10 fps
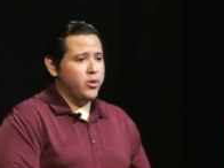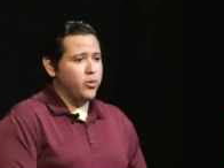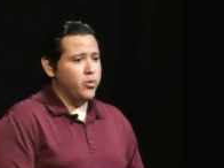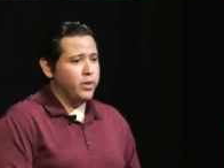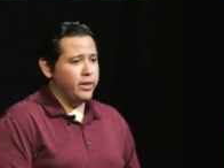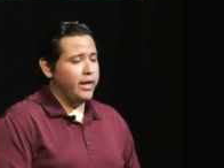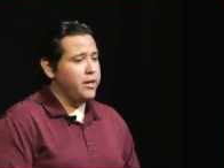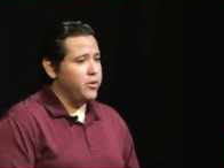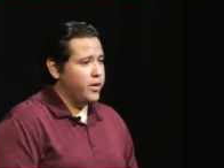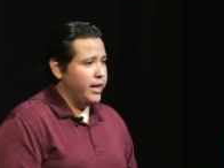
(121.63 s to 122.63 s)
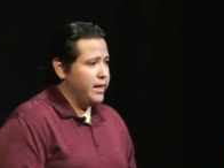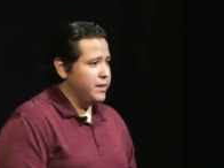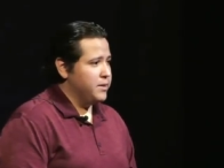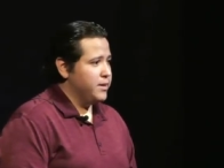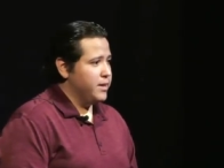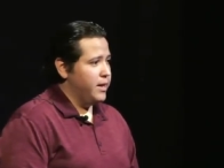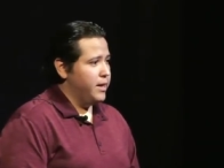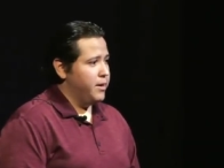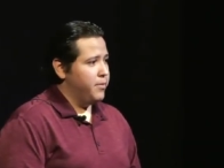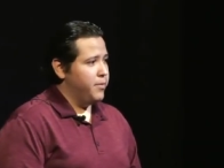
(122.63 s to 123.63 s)
to enlighten you guys
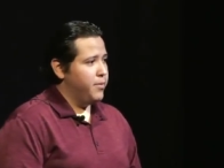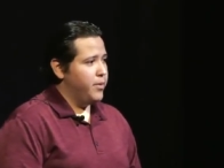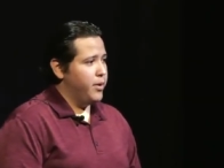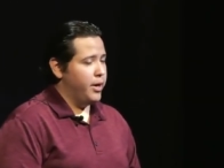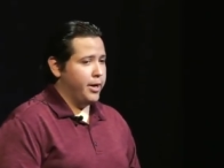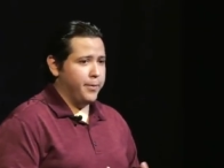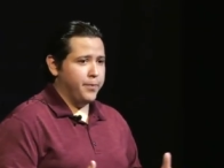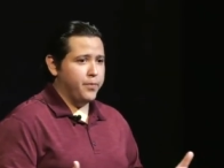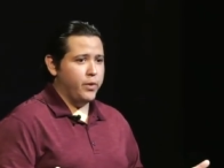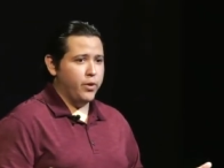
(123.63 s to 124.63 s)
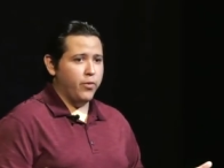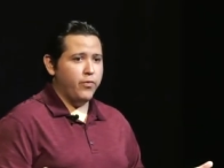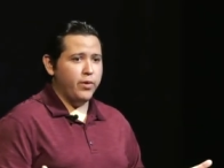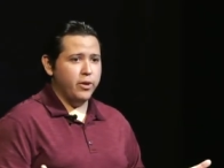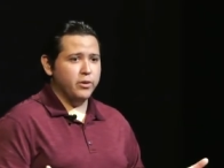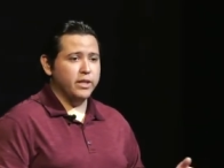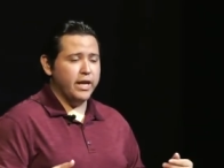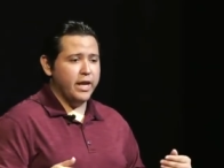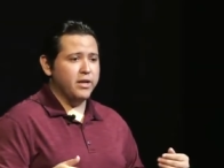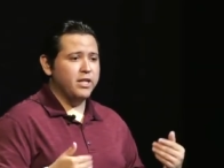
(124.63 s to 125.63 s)
uh, on you know fears and
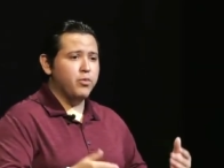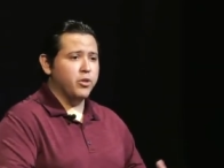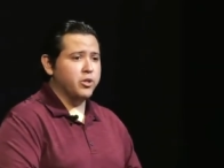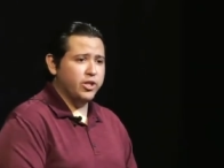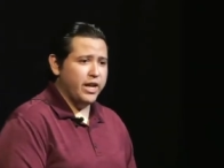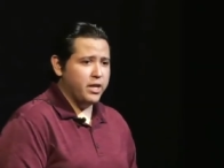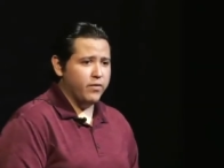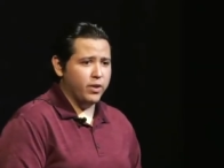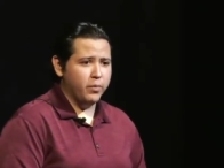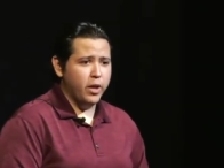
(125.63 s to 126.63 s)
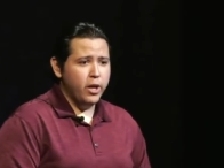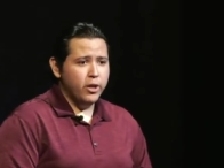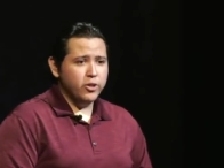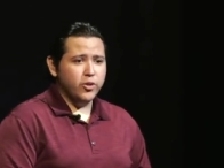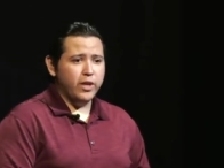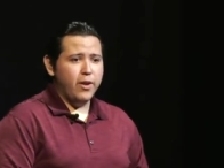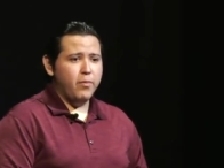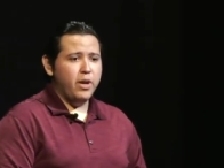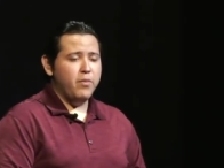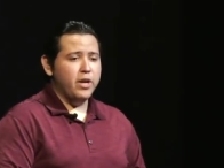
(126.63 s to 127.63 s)
getting a deeper understanding of them so that
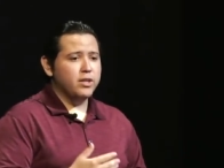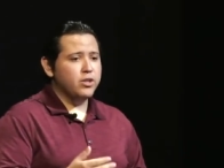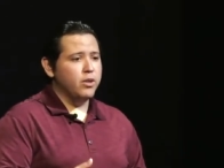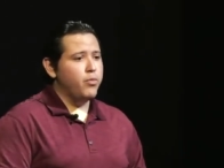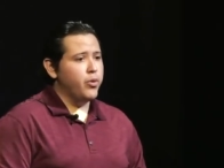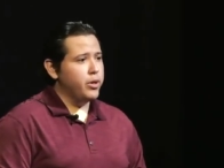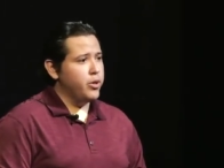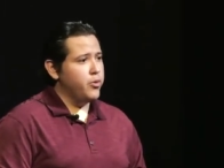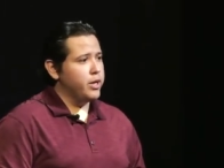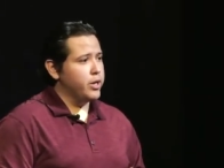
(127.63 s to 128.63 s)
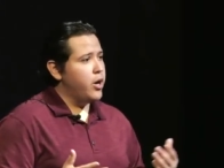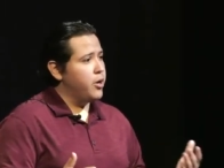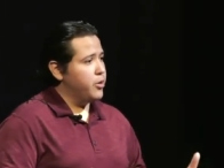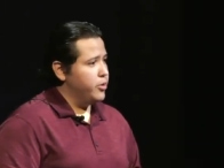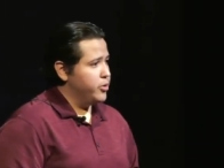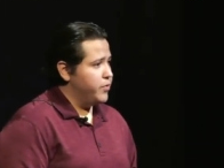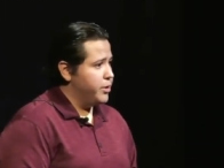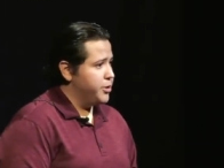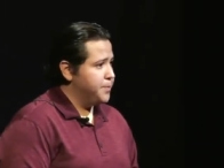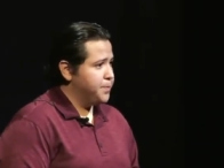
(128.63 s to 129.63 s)
maybe at some point you can conquer those
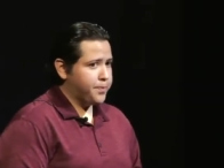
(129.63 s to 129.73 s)
fears